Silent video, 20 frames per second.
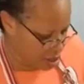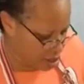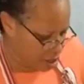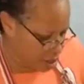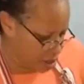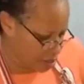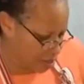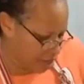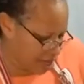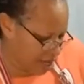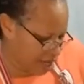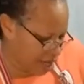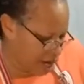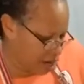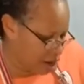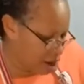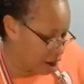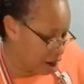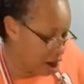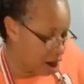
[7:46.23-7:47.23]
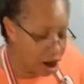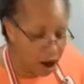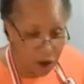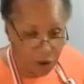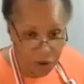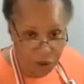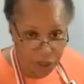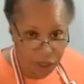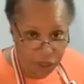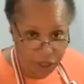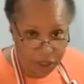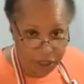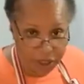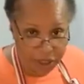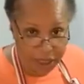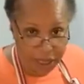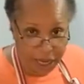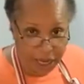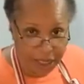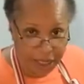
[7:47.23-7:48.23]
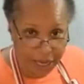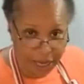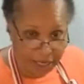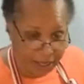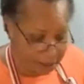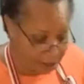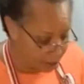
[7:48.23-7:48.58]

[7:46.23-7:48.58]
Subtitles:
get that all good and nice and,